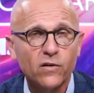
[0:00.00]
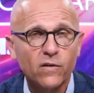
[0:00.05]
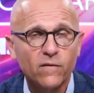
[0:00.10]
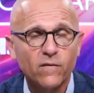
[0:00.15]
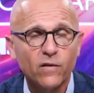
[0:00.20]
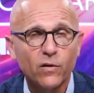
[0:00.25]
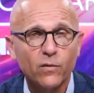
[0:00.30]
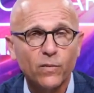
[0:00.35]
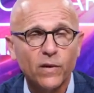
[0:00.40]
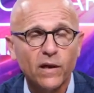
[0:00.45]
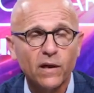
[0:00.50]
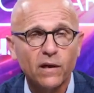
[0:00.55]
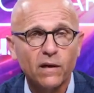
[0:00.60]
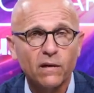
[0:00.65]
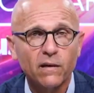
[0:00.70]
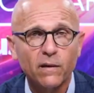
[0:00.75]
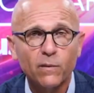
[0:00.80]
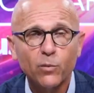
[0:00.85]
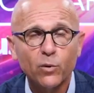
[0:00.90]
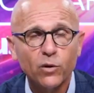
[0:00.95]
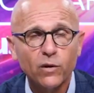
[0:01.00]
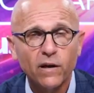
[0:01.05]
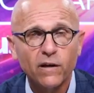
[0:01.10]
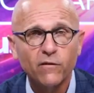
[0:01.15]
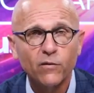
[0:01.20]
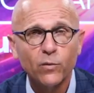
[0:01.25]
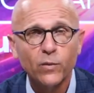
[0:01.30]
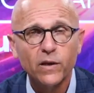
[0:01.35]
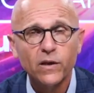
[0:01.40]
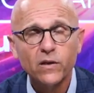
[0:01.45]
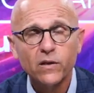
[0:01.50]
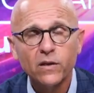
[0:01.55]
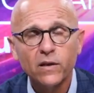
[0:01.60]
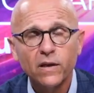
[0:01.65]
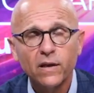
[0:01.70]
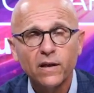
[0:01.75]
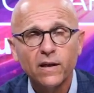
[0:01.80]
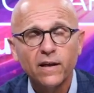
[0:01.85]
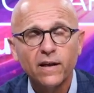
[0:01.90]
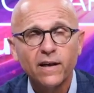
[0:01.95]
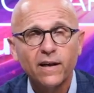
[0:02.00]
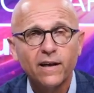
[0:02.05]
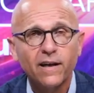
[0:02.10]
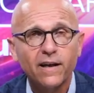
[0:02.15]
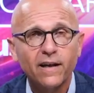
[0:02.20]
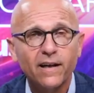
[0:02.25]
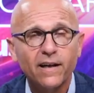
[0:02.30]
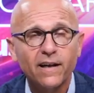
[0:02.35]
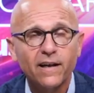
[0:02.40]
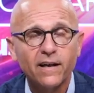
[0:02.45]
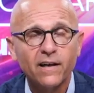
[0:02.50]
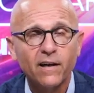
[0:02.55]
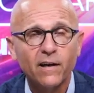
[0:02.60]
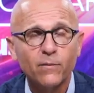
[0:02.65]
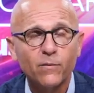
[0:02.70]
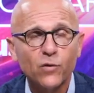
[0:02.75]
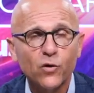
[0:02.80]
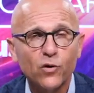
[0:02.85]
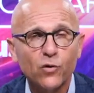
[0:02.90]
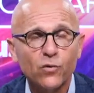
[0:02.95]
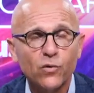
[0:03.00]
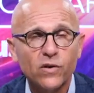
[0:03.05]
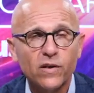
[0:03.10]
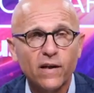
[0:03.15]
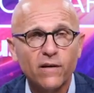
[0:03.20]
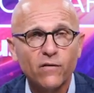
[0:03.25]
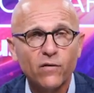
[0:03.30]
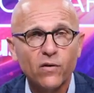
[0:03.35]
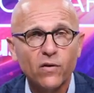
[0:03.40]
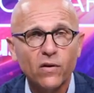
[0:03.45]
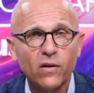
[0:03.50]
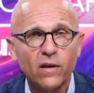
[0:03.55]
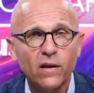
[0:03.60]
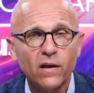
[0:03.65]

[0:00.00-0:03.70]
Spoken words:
of there being a Liberal government come June 7th.